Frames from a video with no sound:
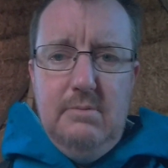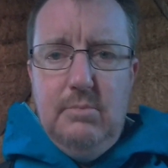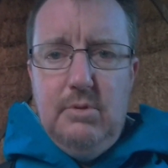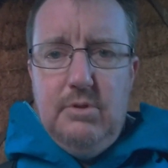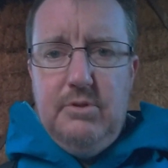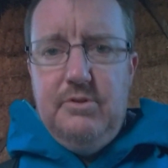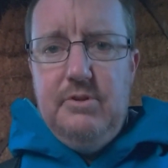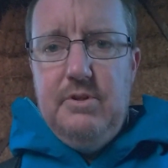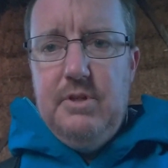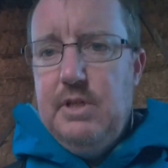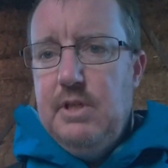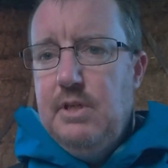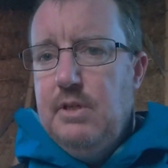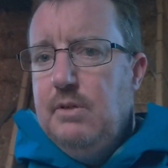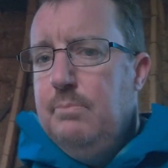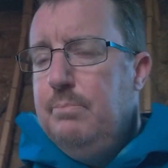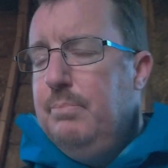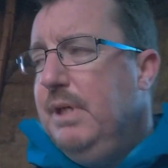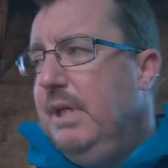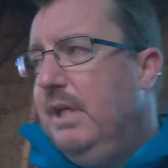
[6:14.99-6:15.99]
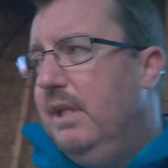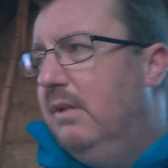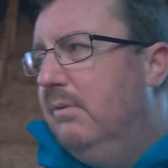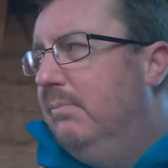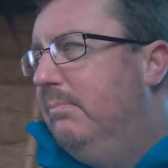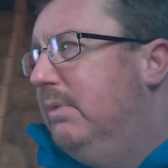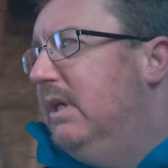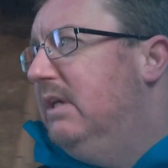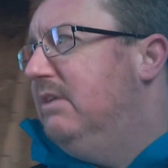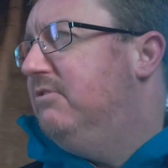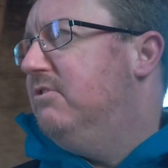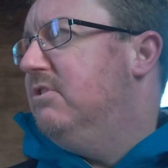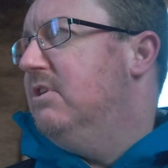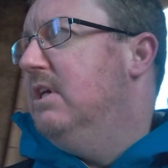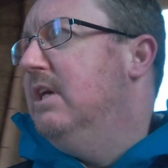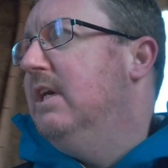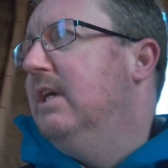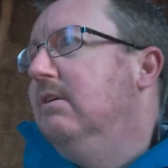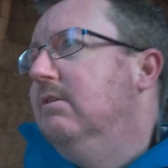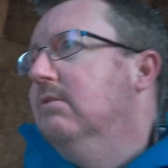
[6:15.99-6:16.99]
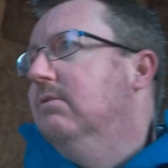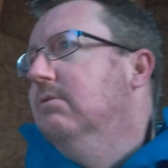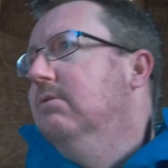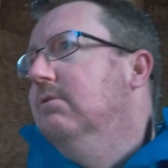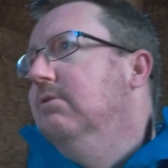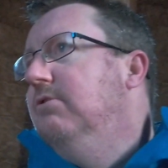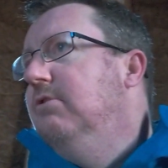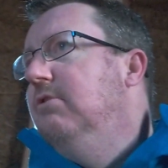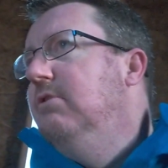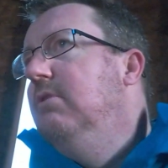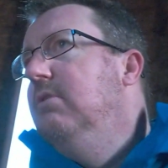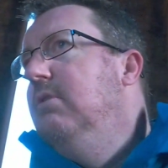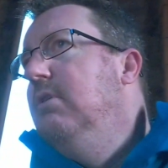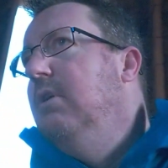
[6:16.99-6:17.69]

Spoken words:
what are going to be the best angles.